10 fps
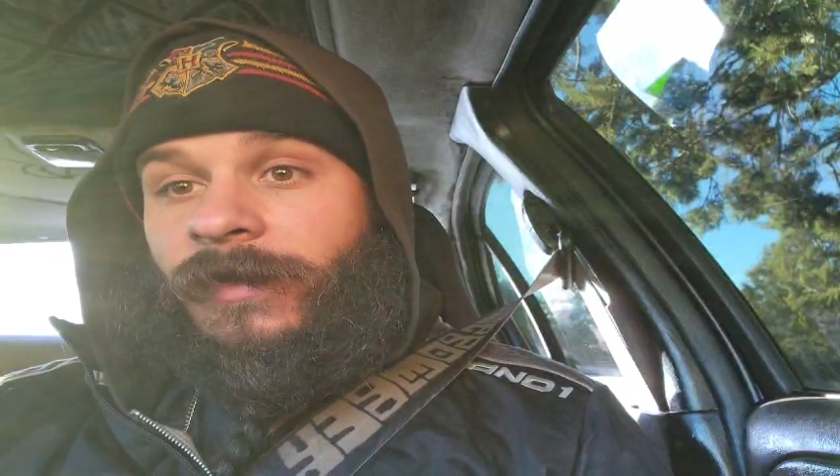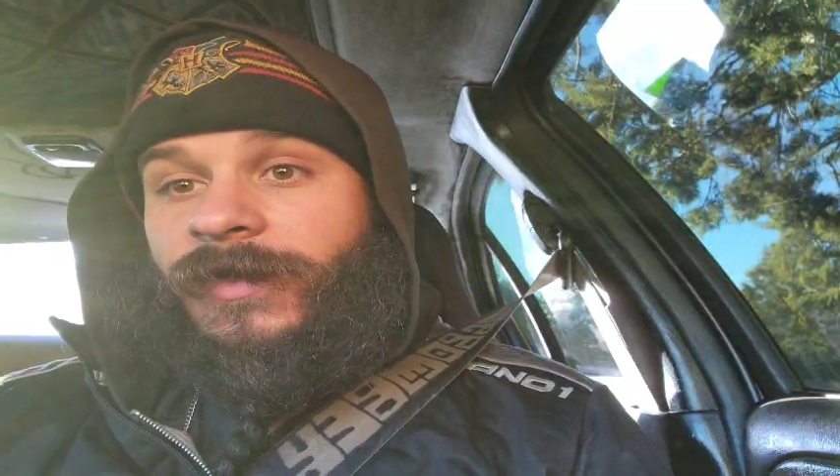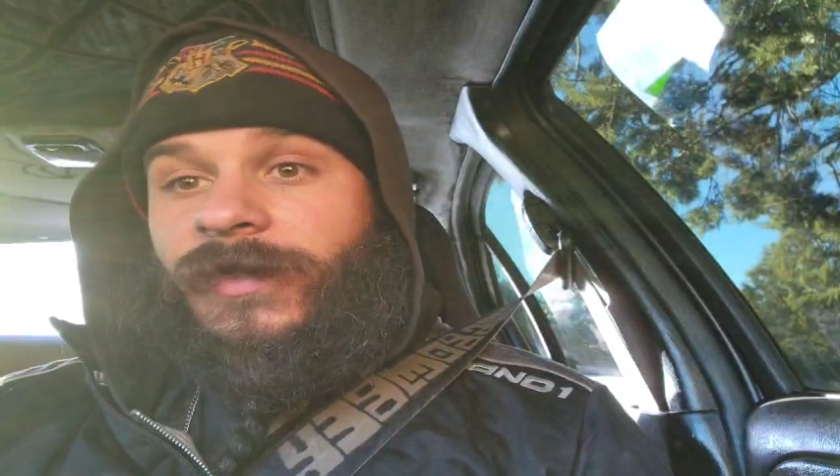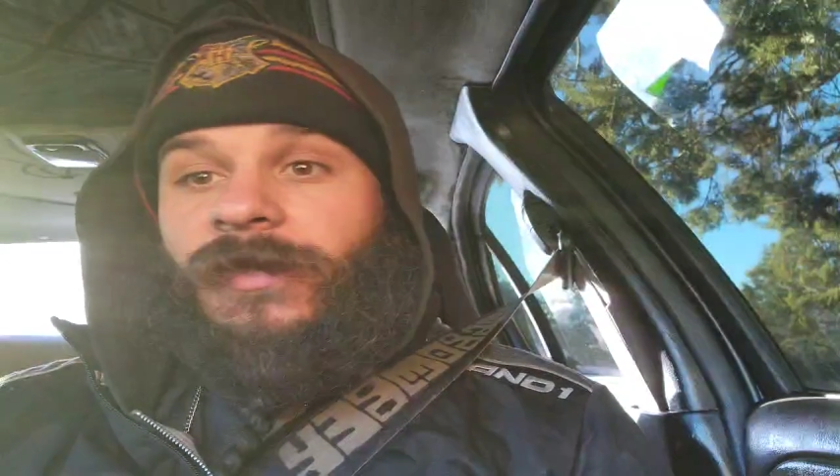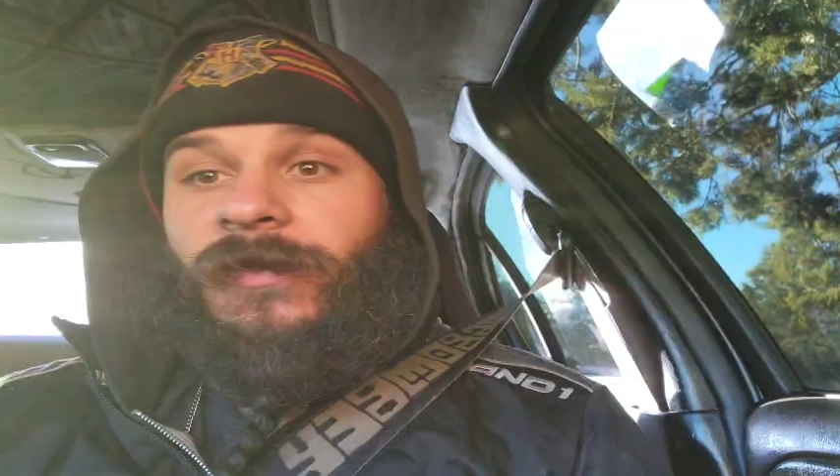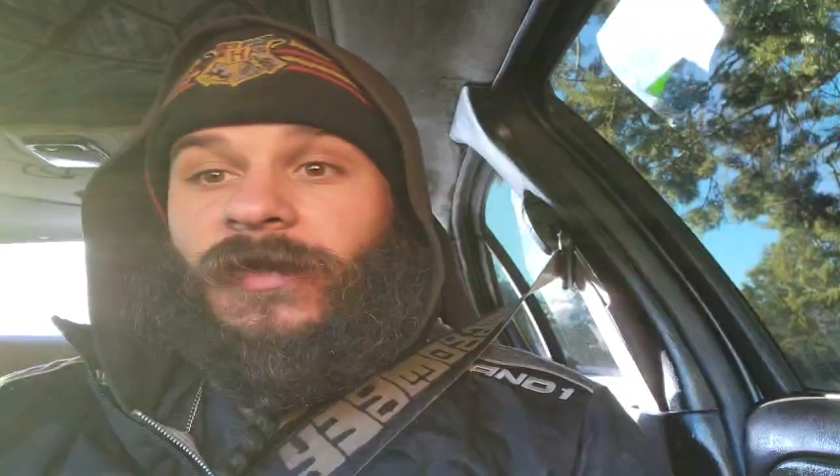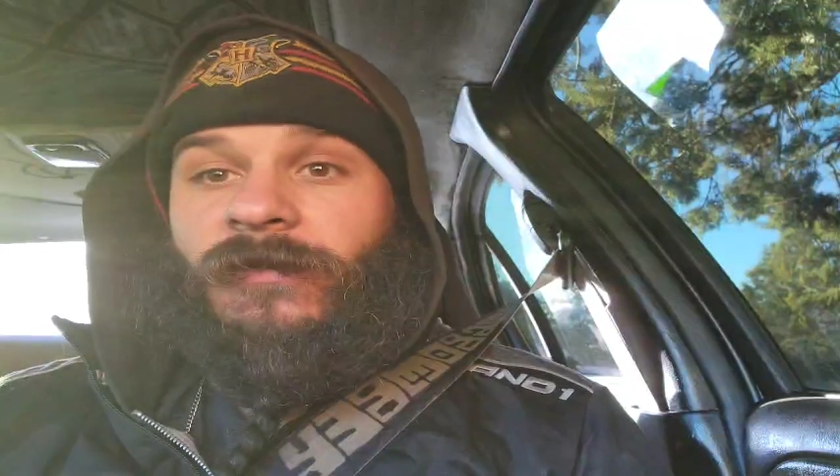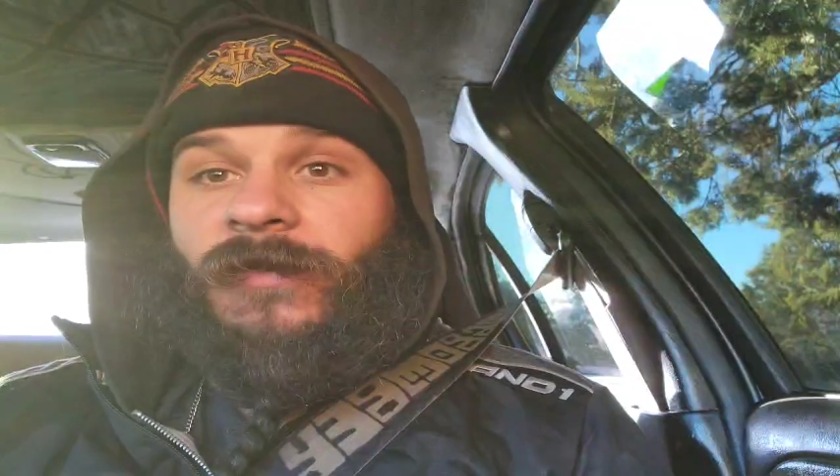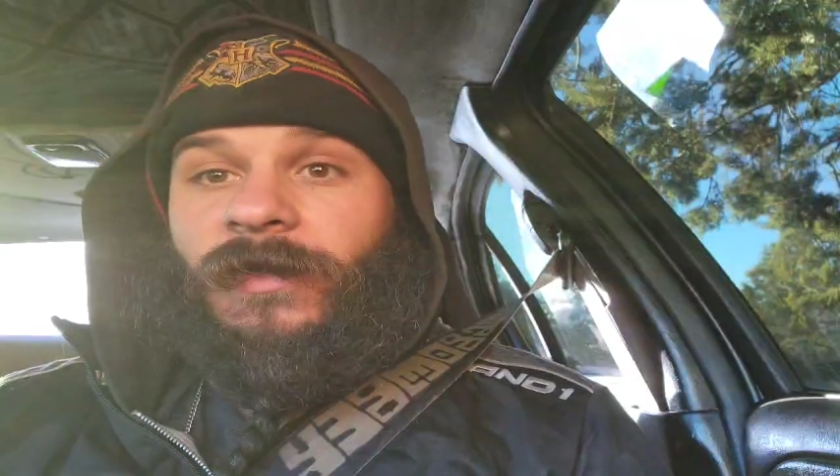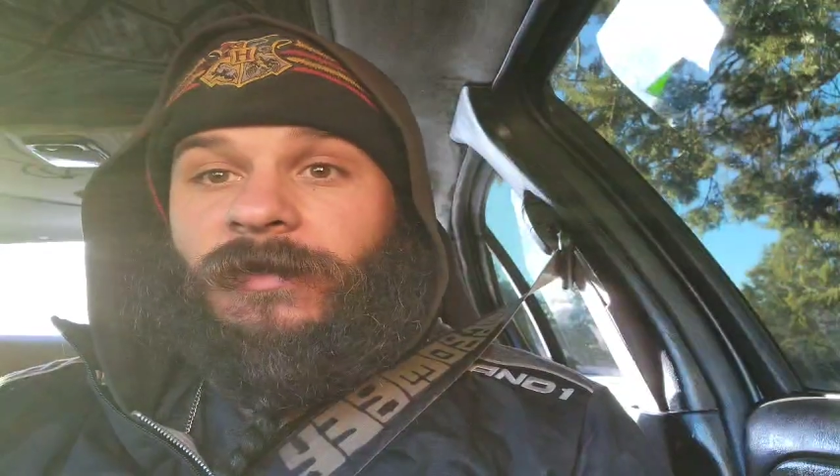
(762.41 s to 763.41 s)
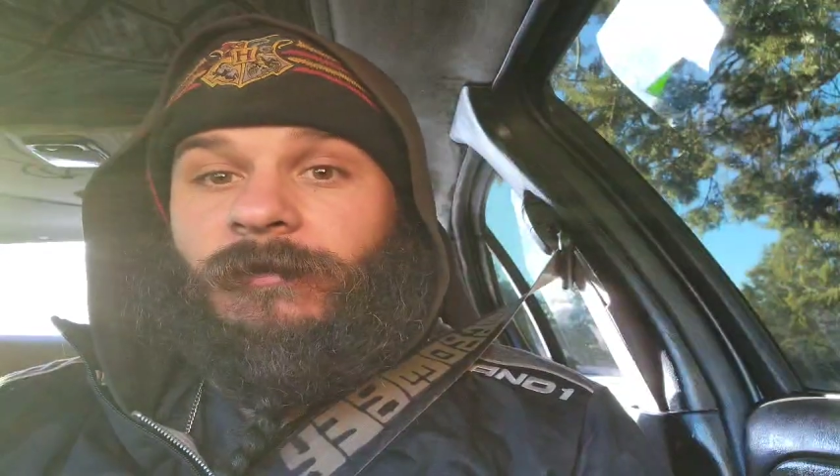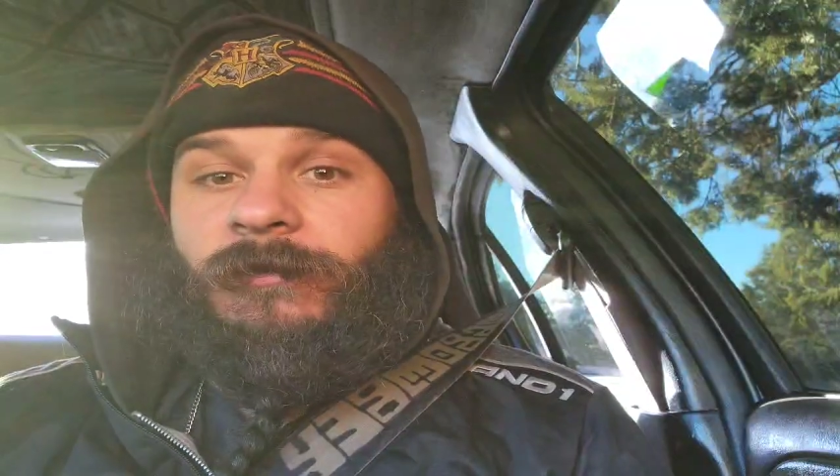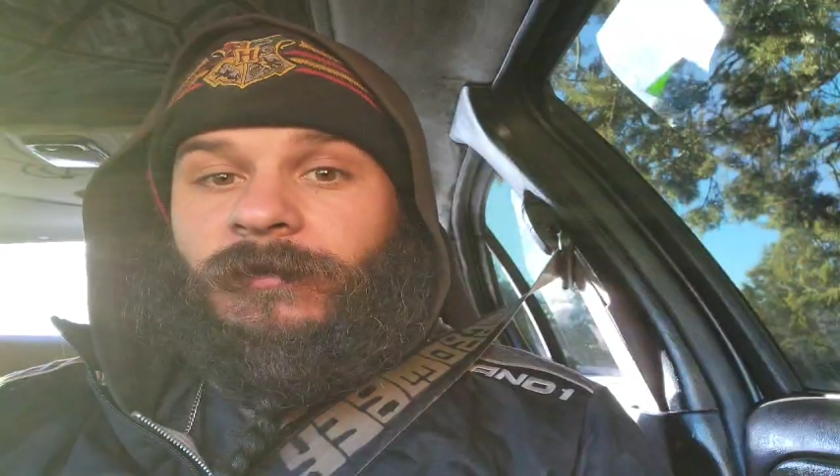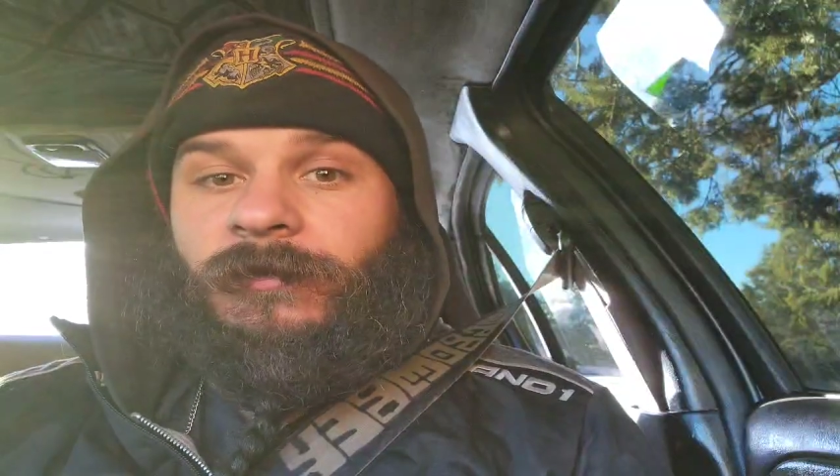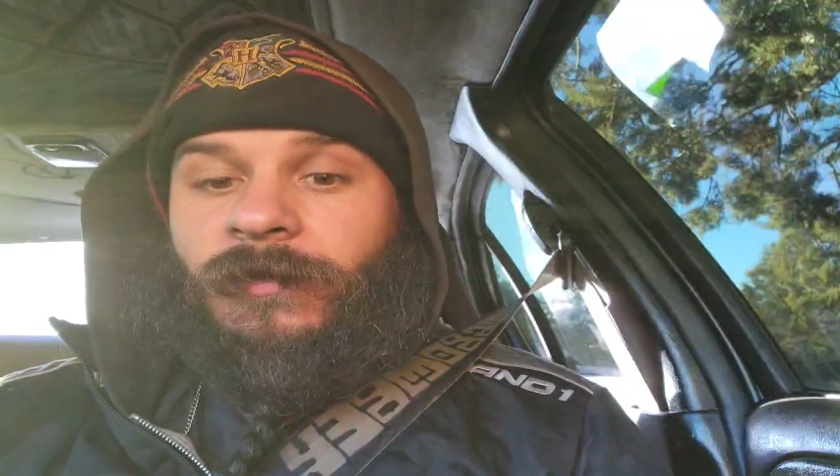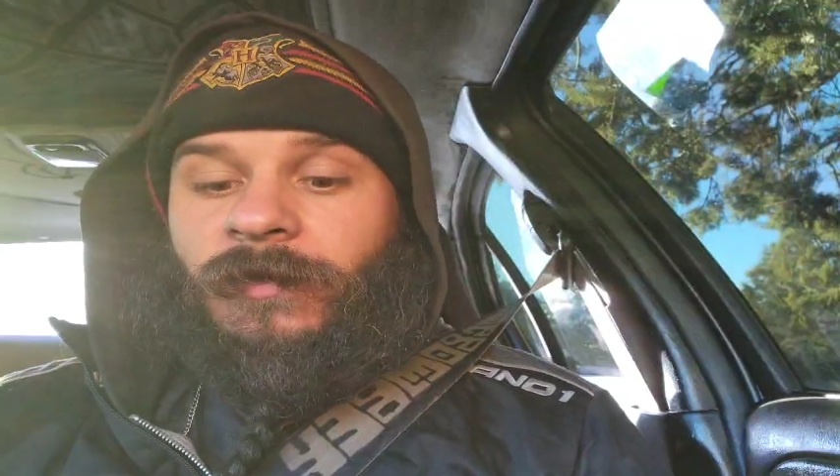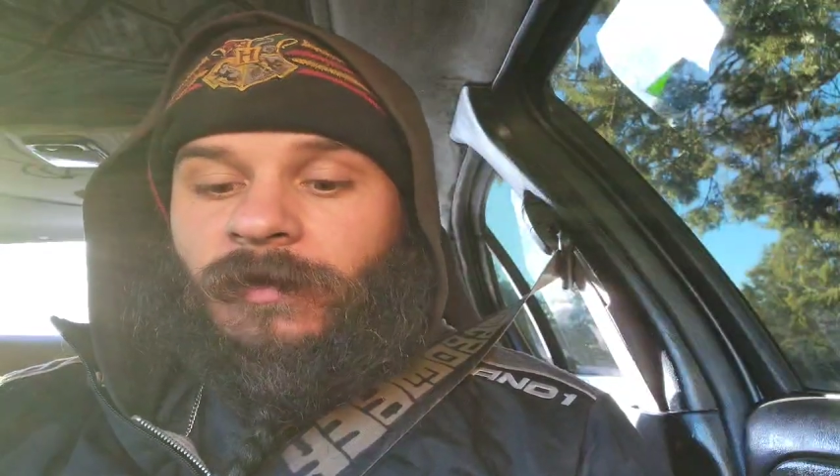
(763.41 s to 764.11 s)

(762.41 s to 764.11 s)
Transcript: Circulating volume